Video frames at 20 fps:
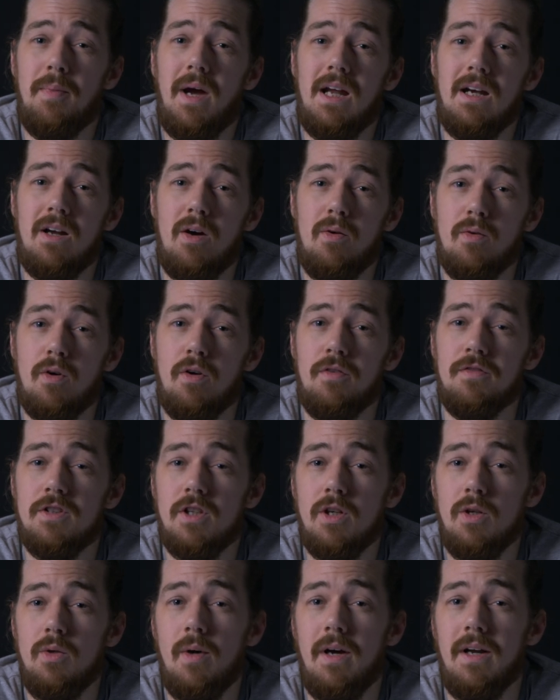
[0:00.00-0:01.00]
payload of
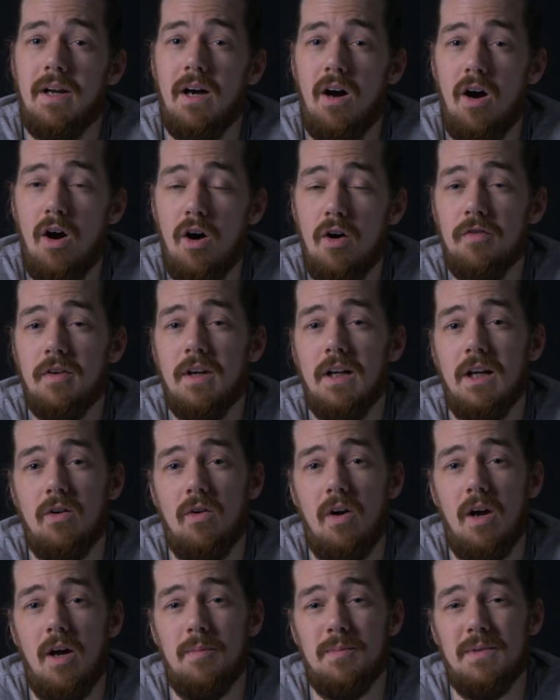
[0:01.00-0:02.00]
2.5
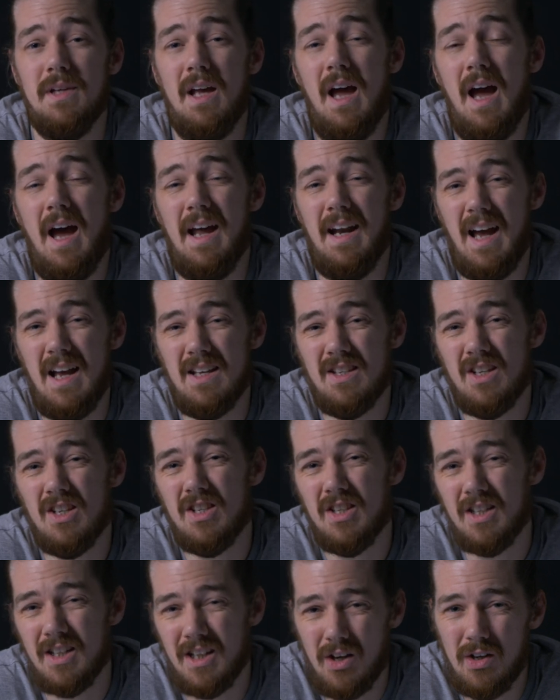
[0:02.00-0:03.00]
kilograms and has a
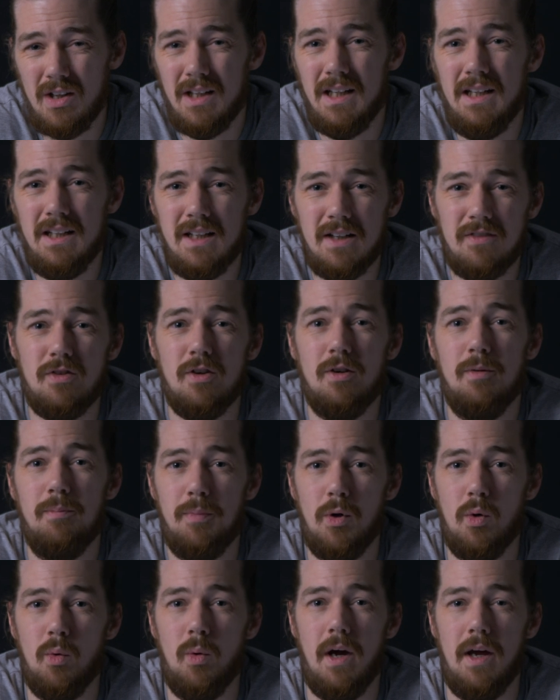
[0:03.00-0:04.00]
slightly different
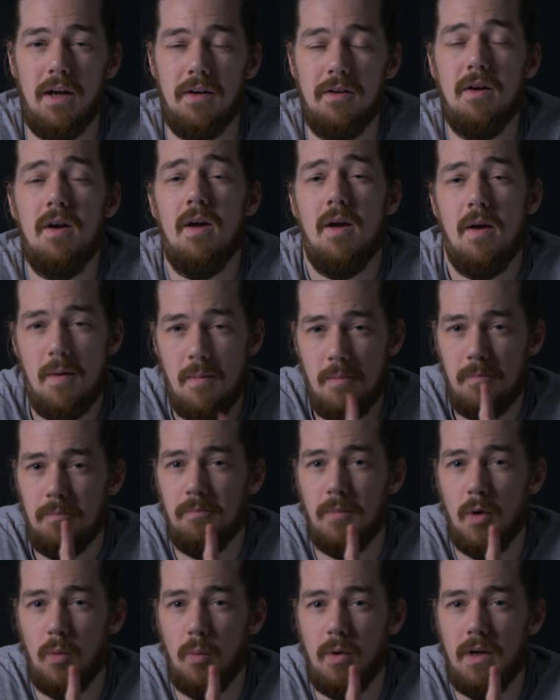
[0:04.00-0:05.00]
ball head,
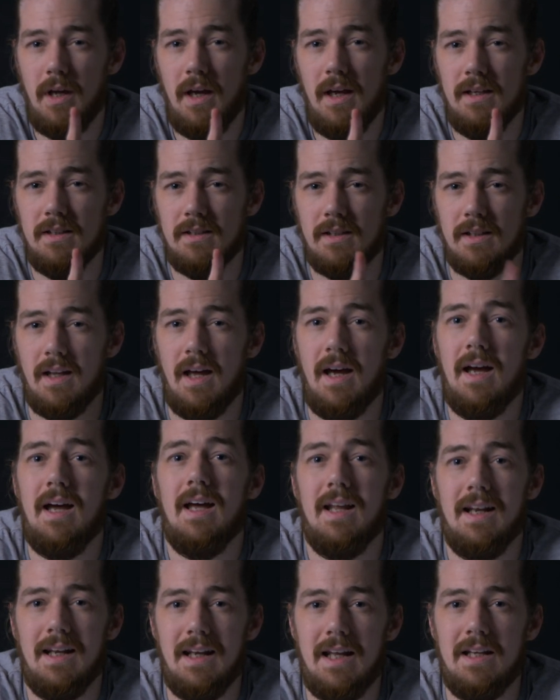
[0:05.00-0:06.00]
but we'll get into that
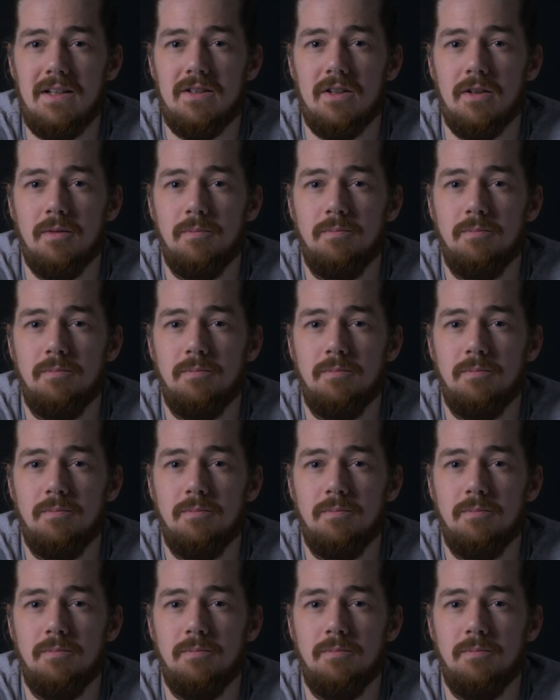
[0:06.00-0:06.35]
later.